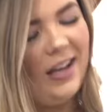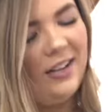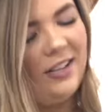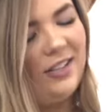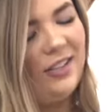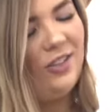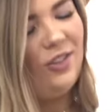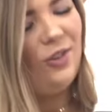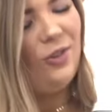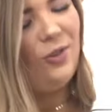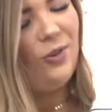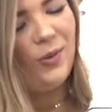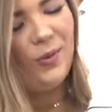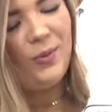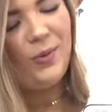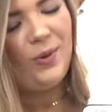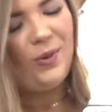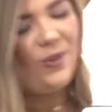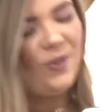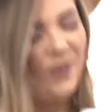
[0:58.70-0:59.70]
just a
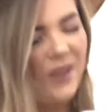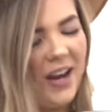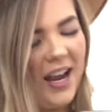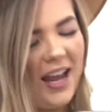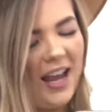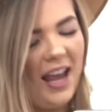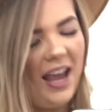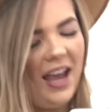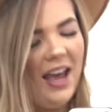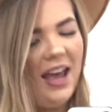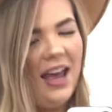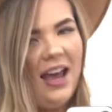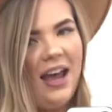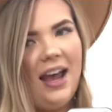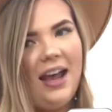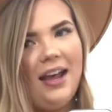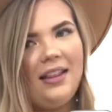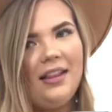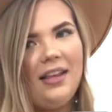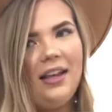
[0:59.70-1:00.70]
normal gray,
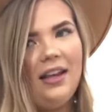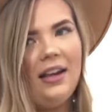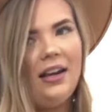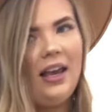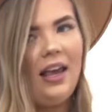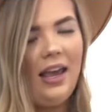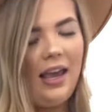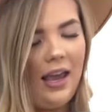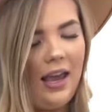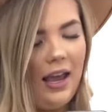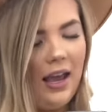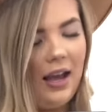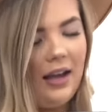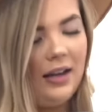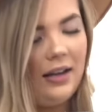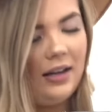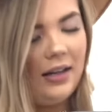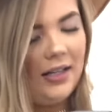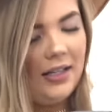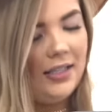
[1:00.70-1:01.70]
and then a, a
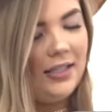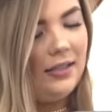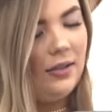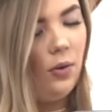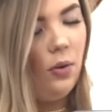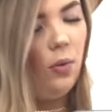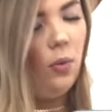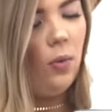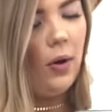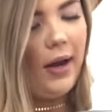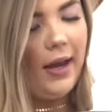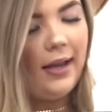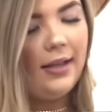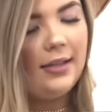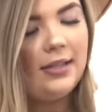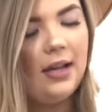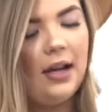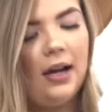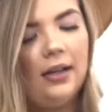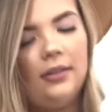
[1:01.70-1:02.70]
nice
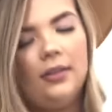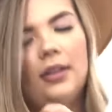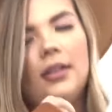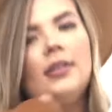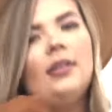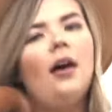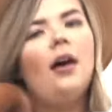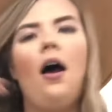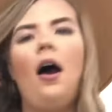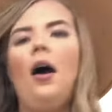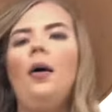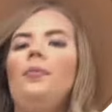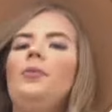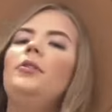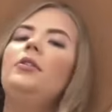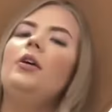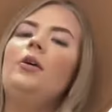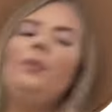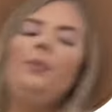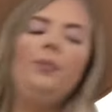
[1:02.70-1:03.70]
white at the top.
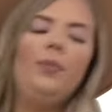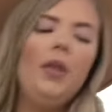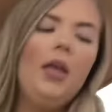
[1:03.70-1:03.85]
So